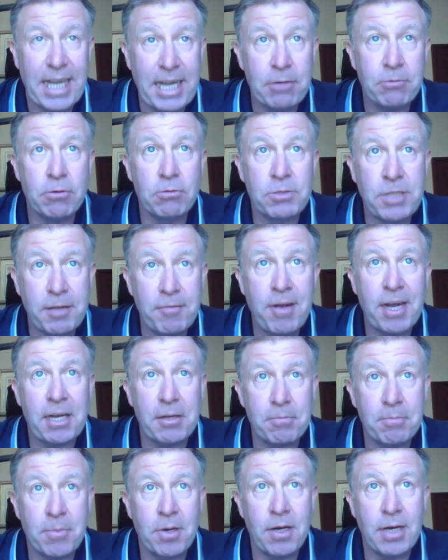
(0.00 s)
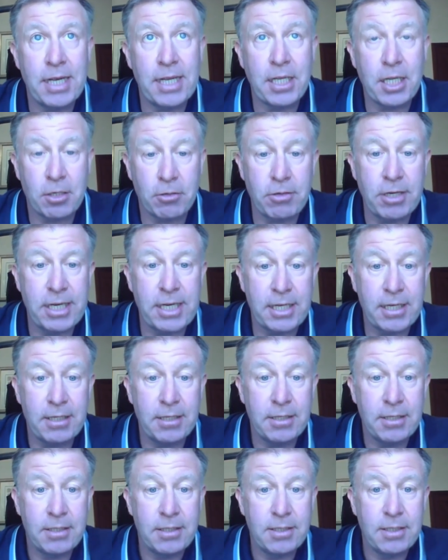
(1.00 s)
he will develop my
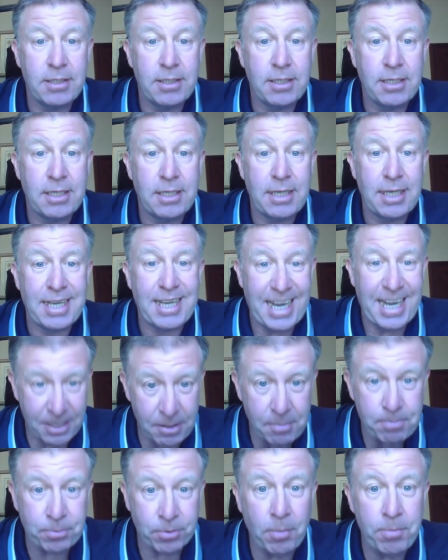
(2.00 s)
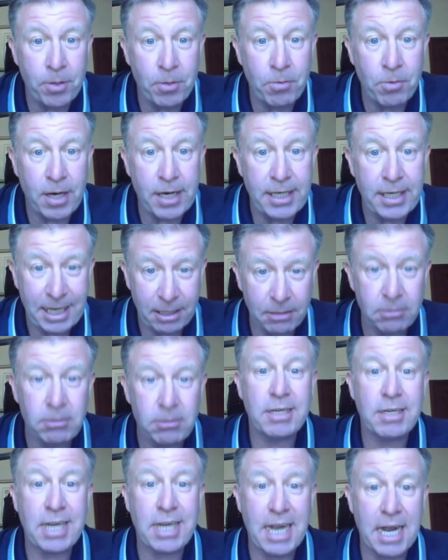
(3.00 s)
career in a proper way. He'll
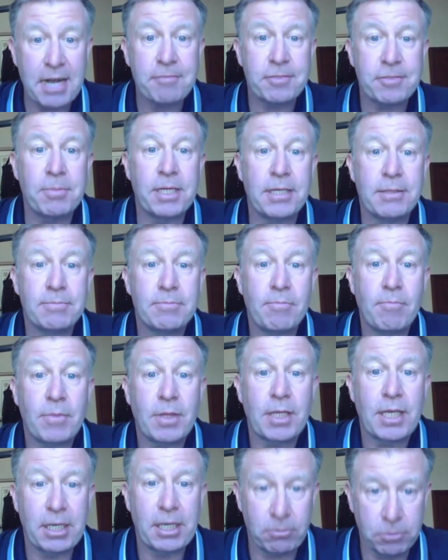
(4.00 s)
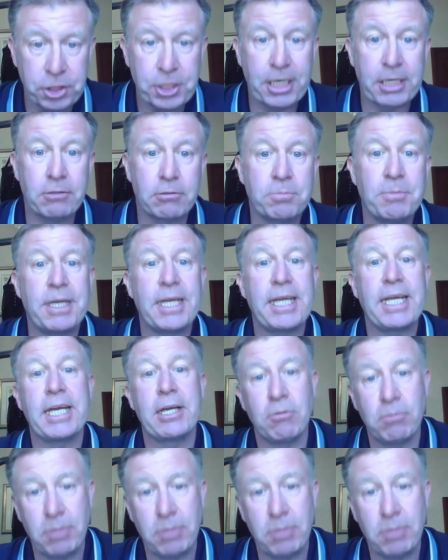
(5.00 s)
look after me. He'll shield me.